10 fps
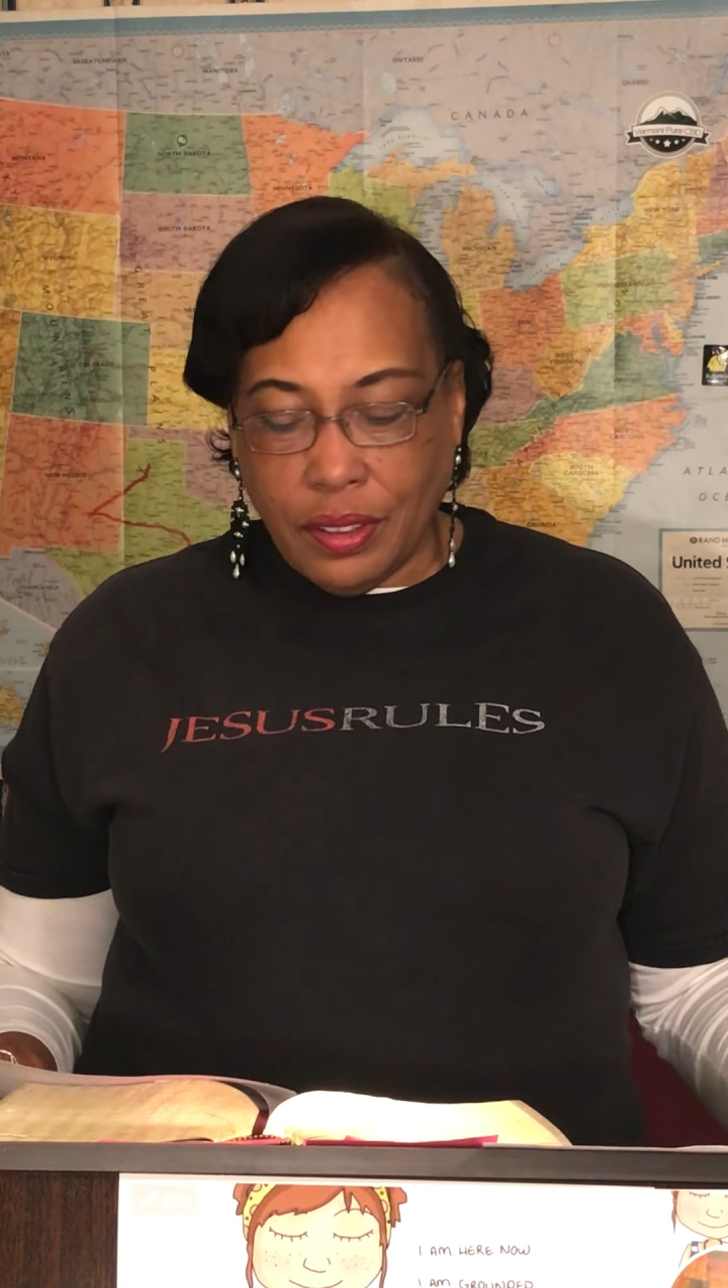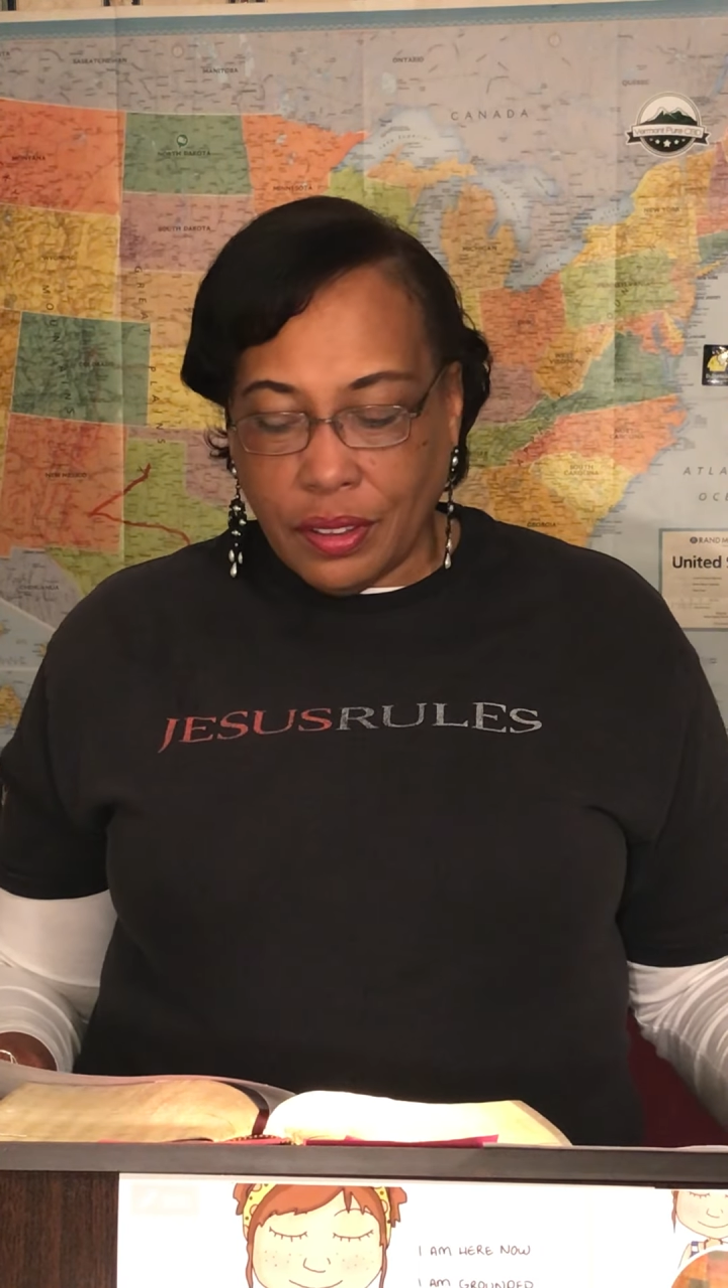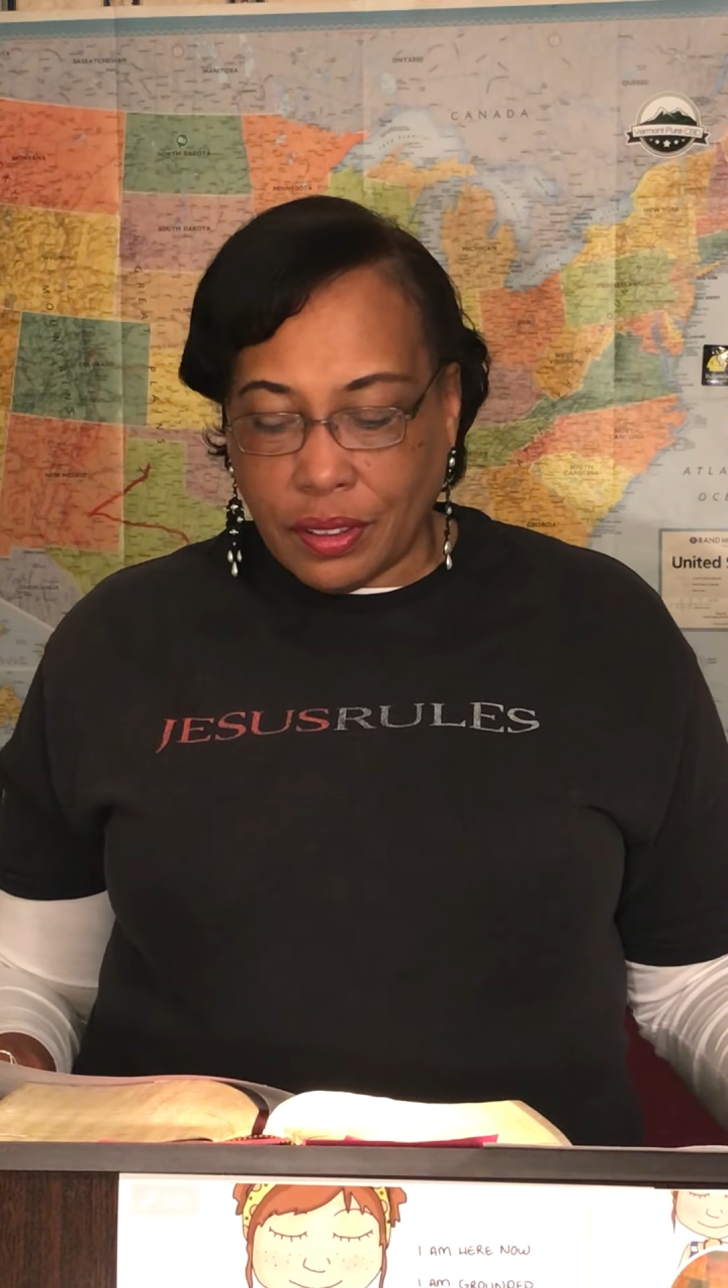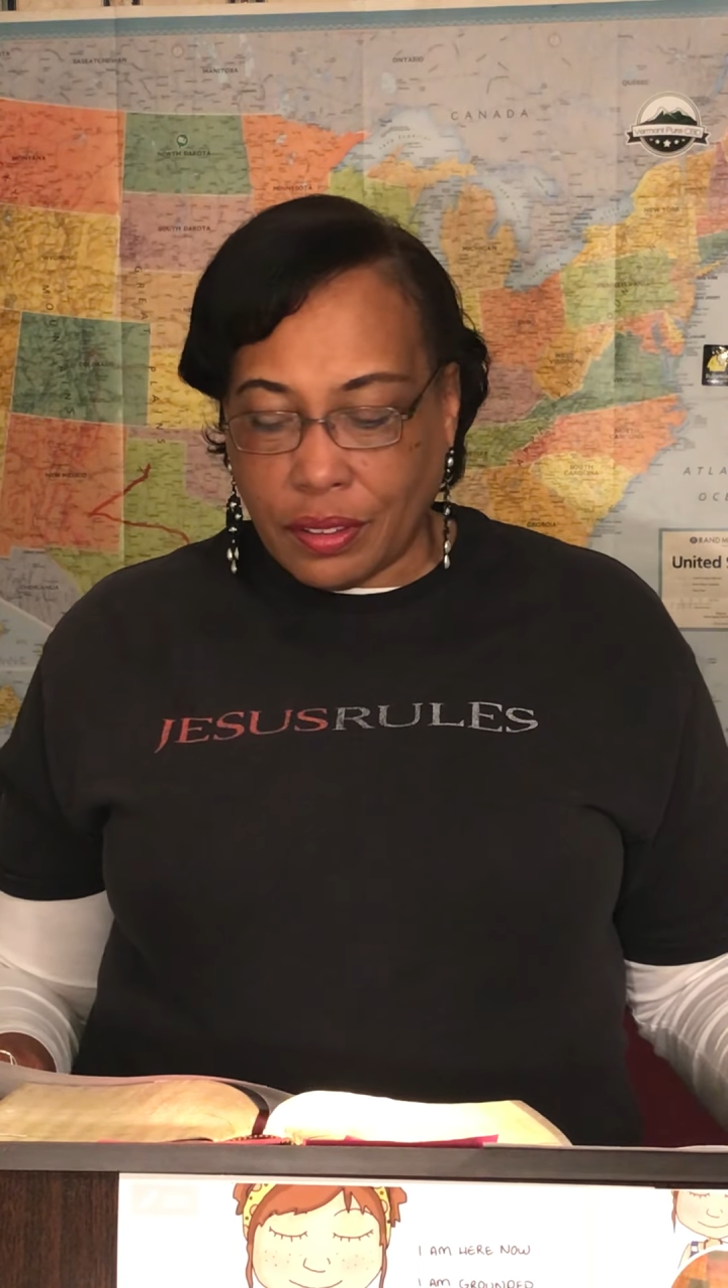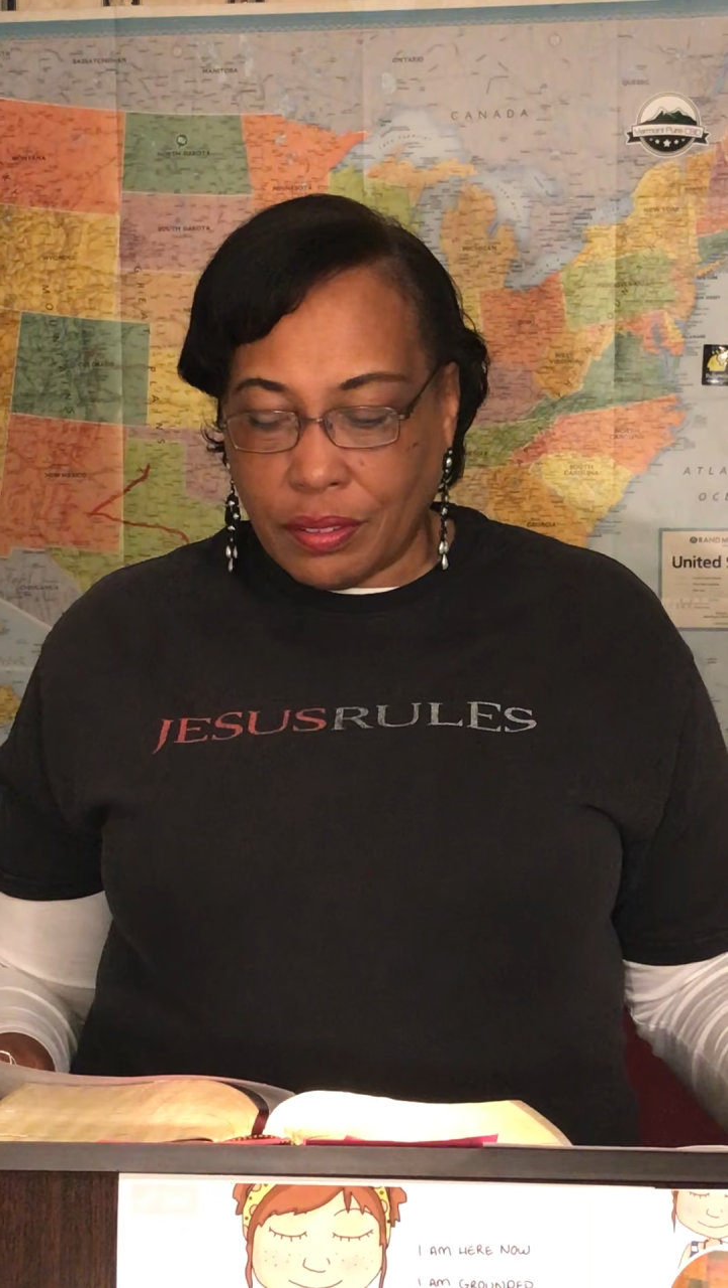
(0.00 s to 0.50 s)

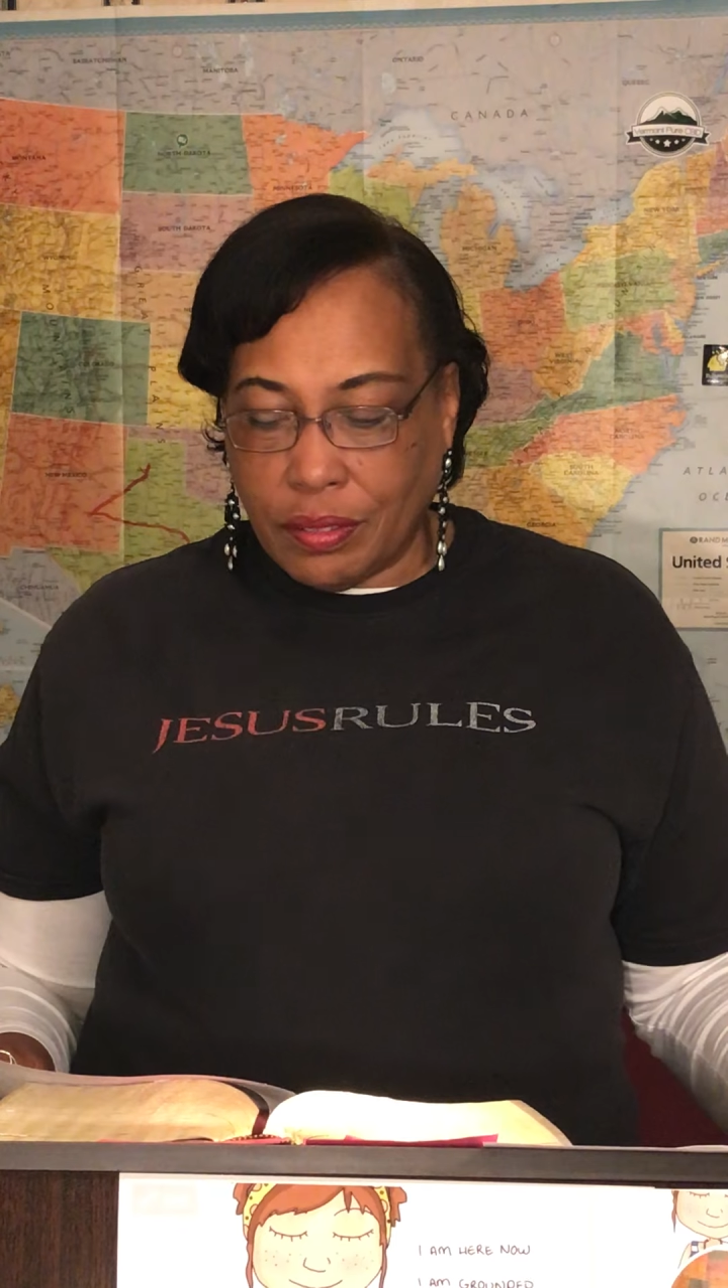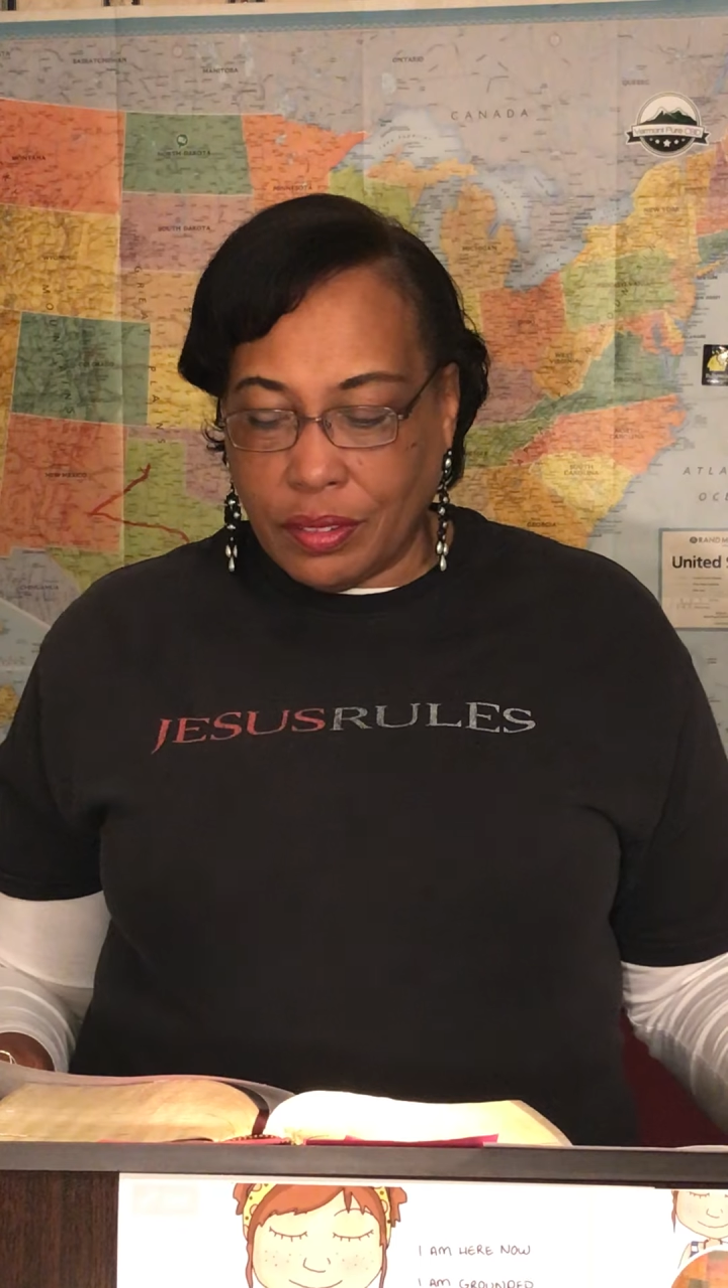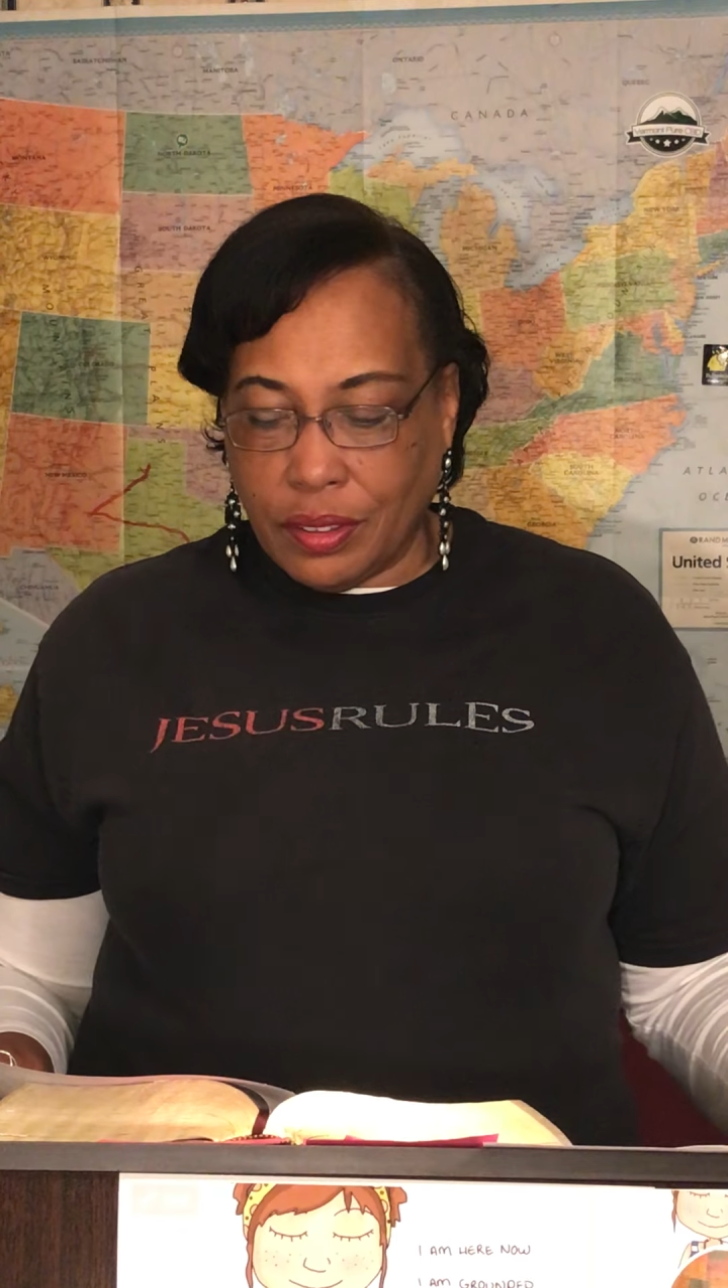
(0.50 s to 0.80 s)
terms,